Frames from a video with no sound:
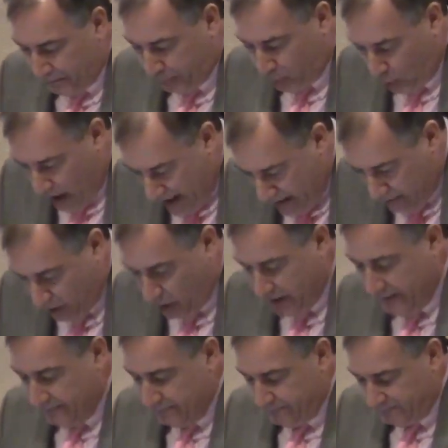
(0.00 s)

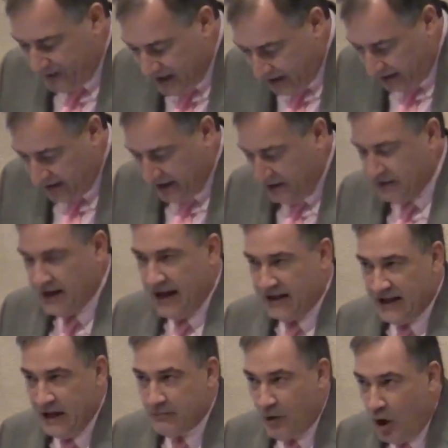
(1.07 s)
primary feeling
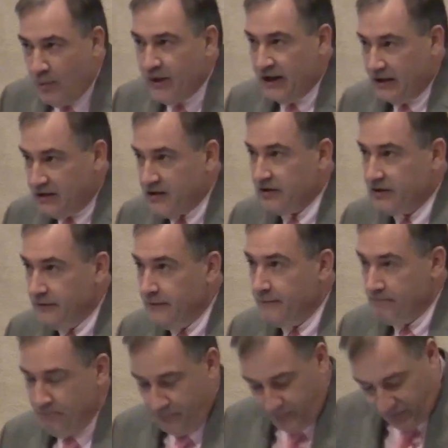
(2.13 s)
at that moment.
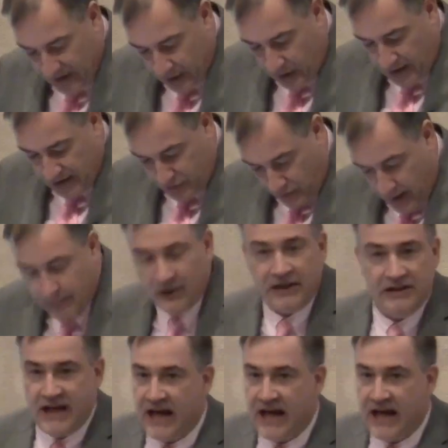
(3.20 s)
Fear and trembling.